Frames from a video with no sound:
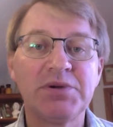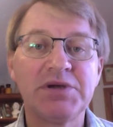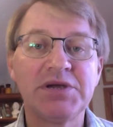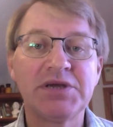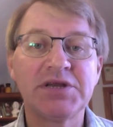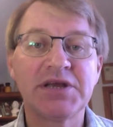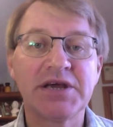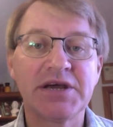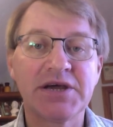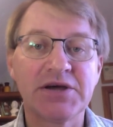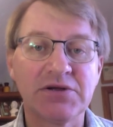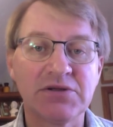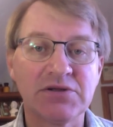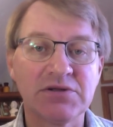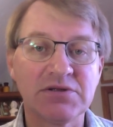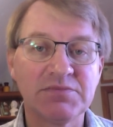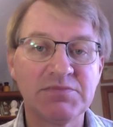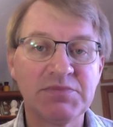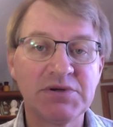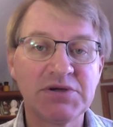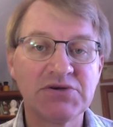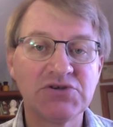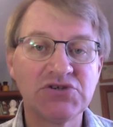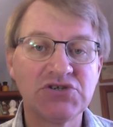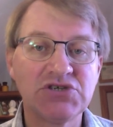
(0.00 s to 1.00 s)
in hell,
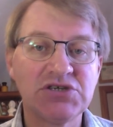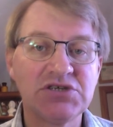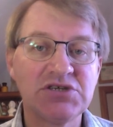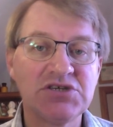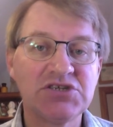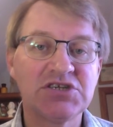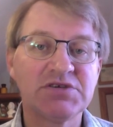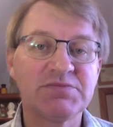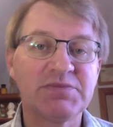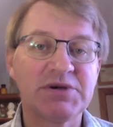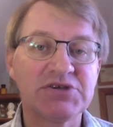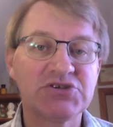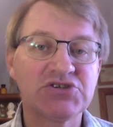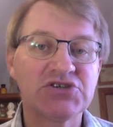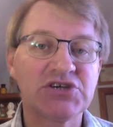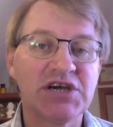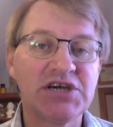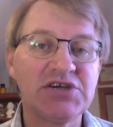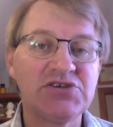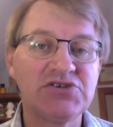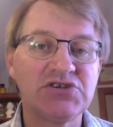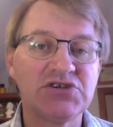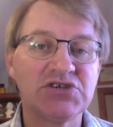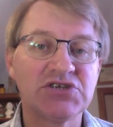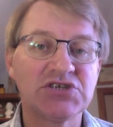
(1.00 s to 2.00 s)
because you need to make
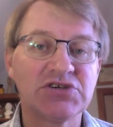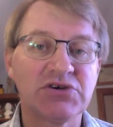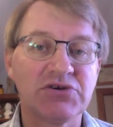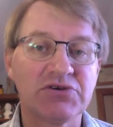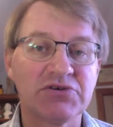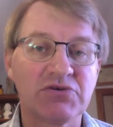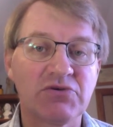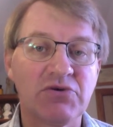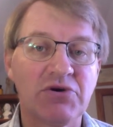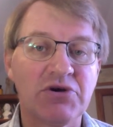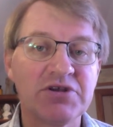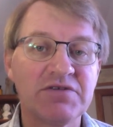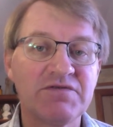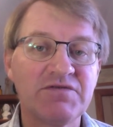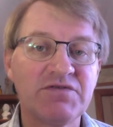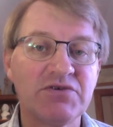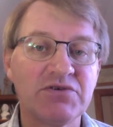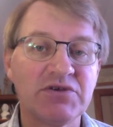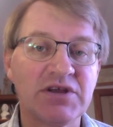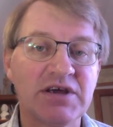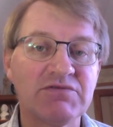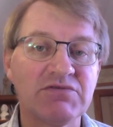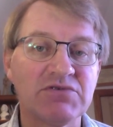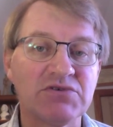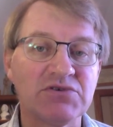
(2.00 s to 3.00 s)
changes on quite a
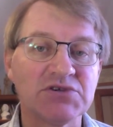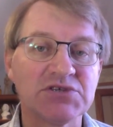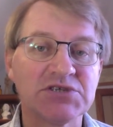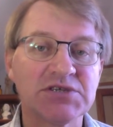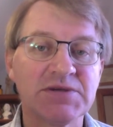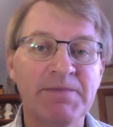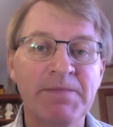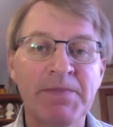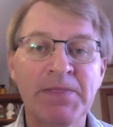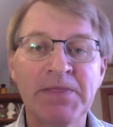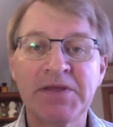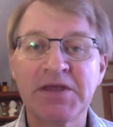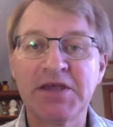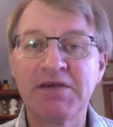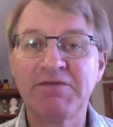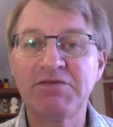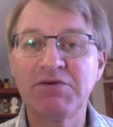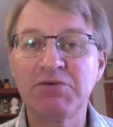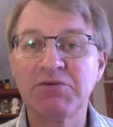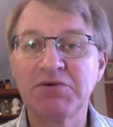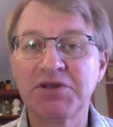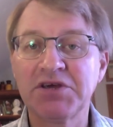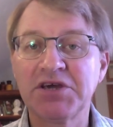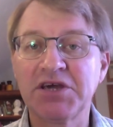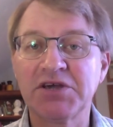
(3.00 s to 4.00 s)
few levels if
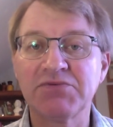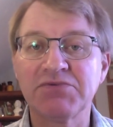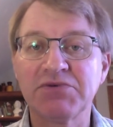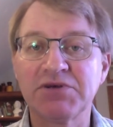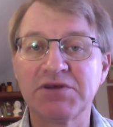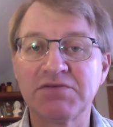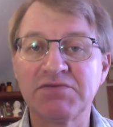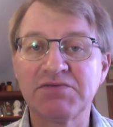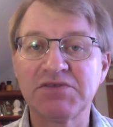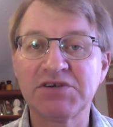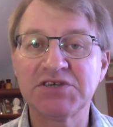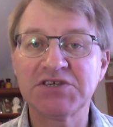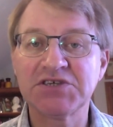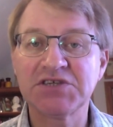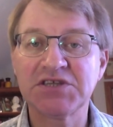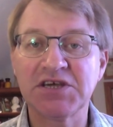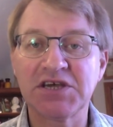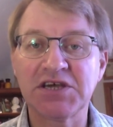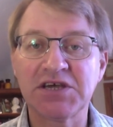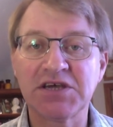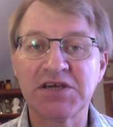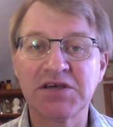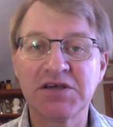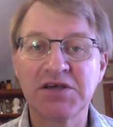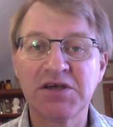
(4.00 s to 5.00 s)
you want to get rid of this
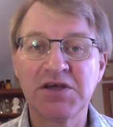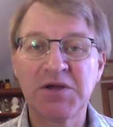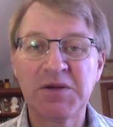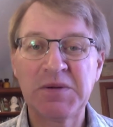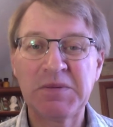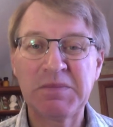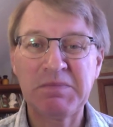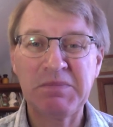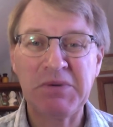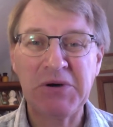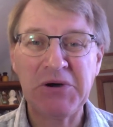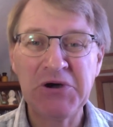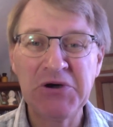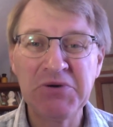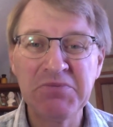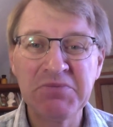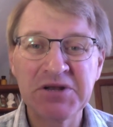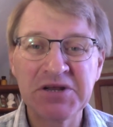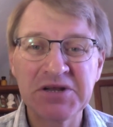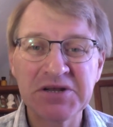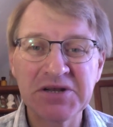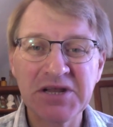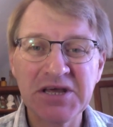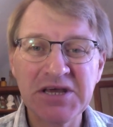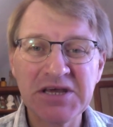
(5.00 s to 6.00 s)
thing
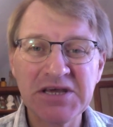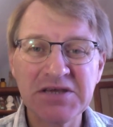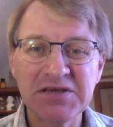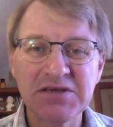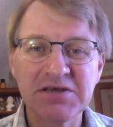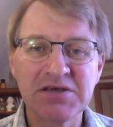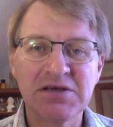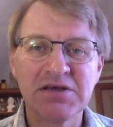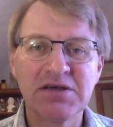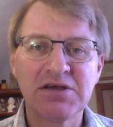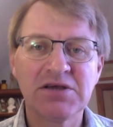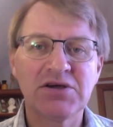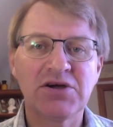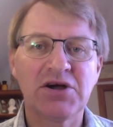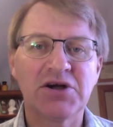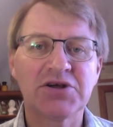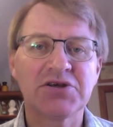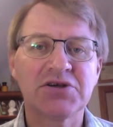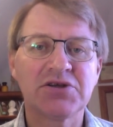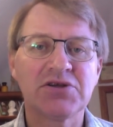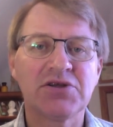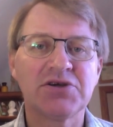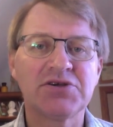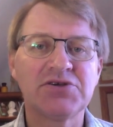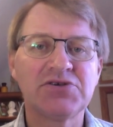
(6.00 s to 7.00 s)
permanently. I
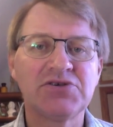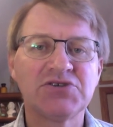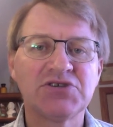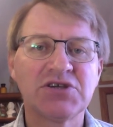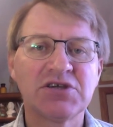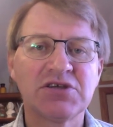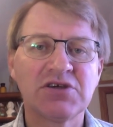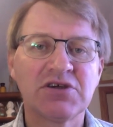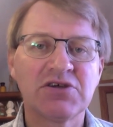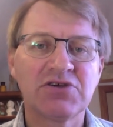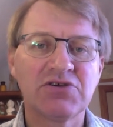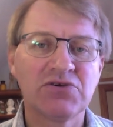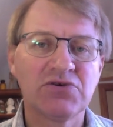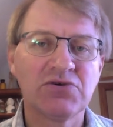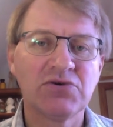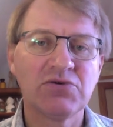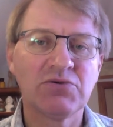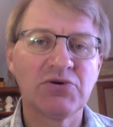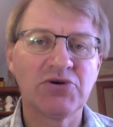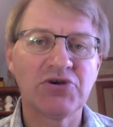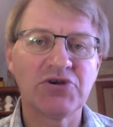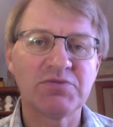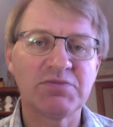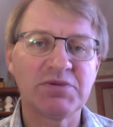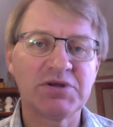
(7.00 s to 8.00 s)
don't like using the cure
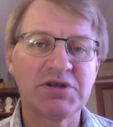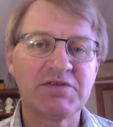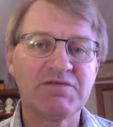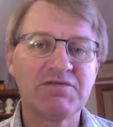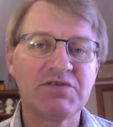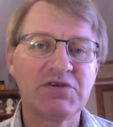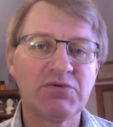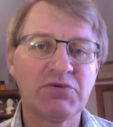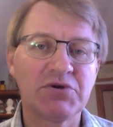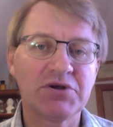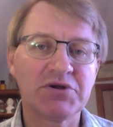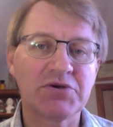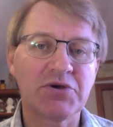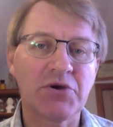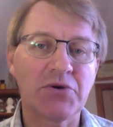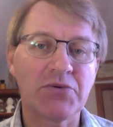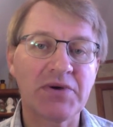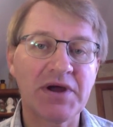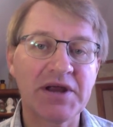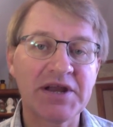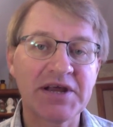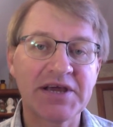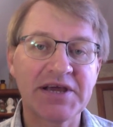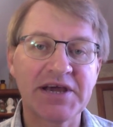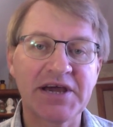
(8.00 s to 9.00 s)
word, but if you want to
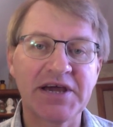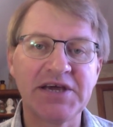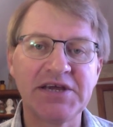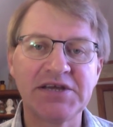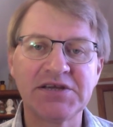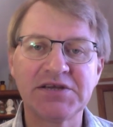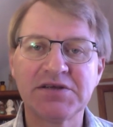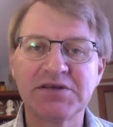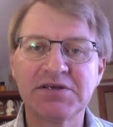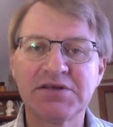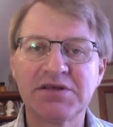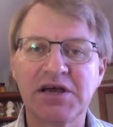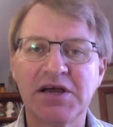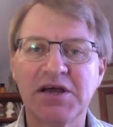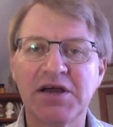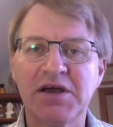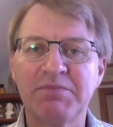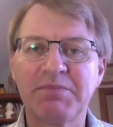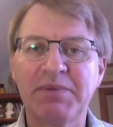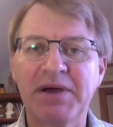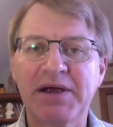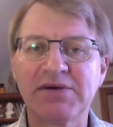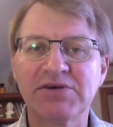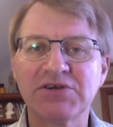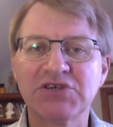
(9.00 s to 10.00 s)
eradicate a
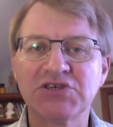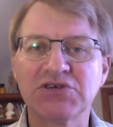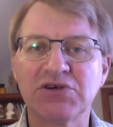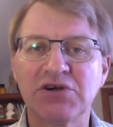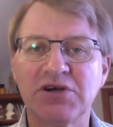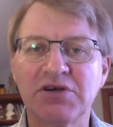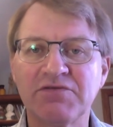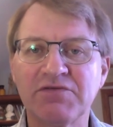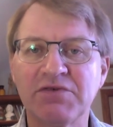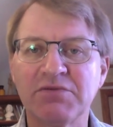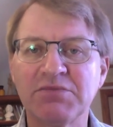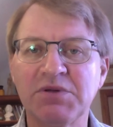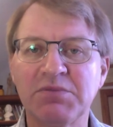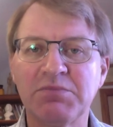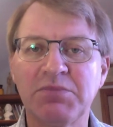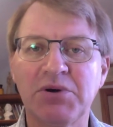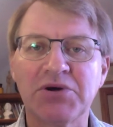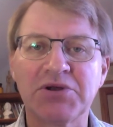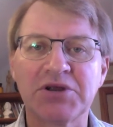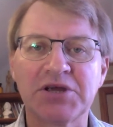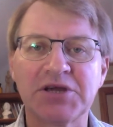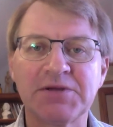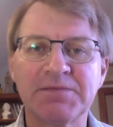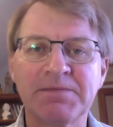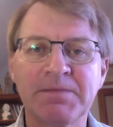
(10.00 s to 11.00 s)
parasite from the
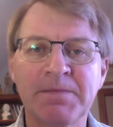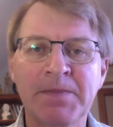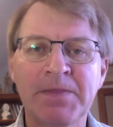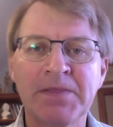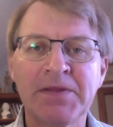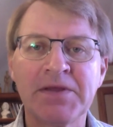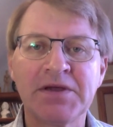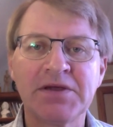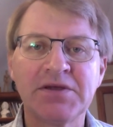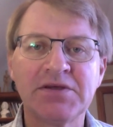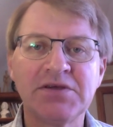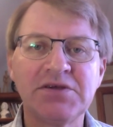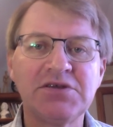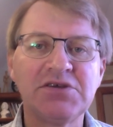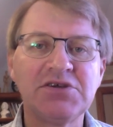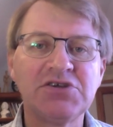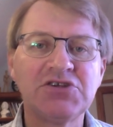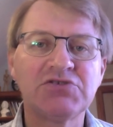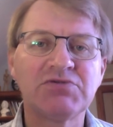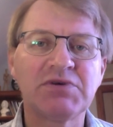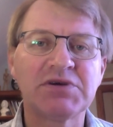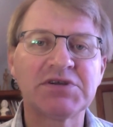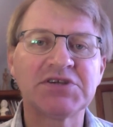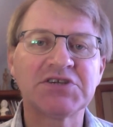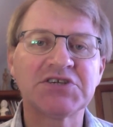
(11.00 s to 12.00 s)
body, you need
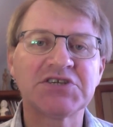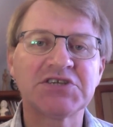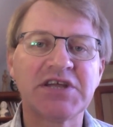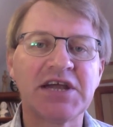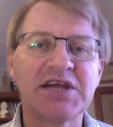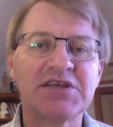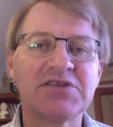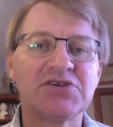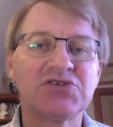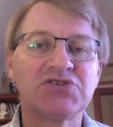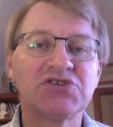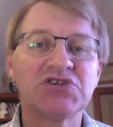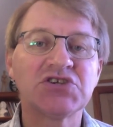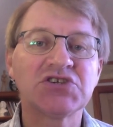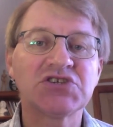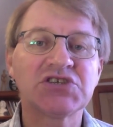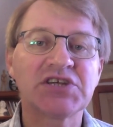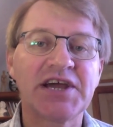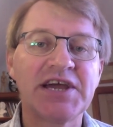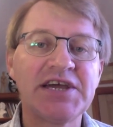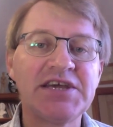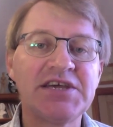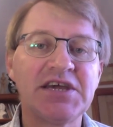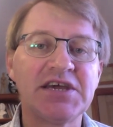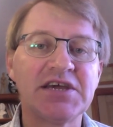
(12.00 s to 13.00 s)
to understand that just
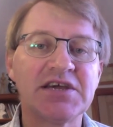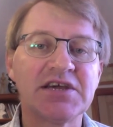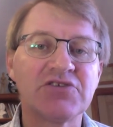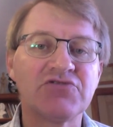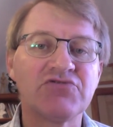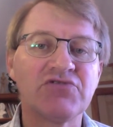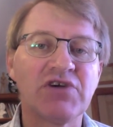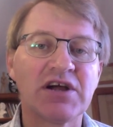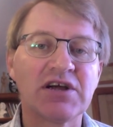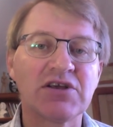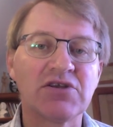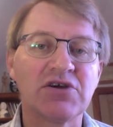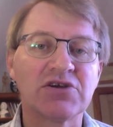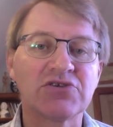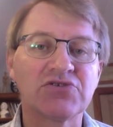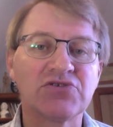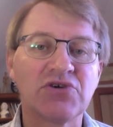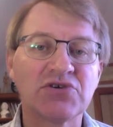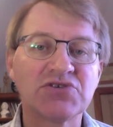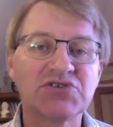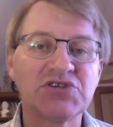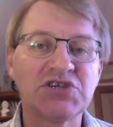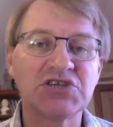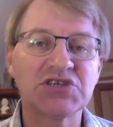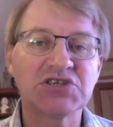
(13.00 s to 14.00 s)
taking a drug like
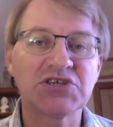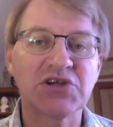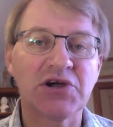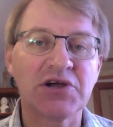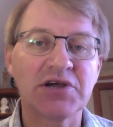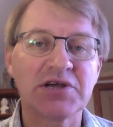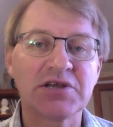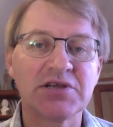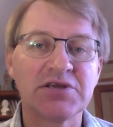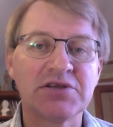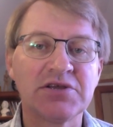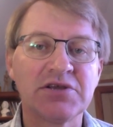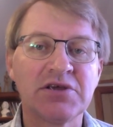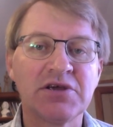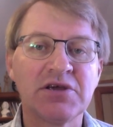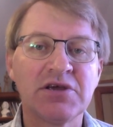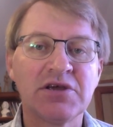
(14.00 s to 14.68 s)
doxycycline,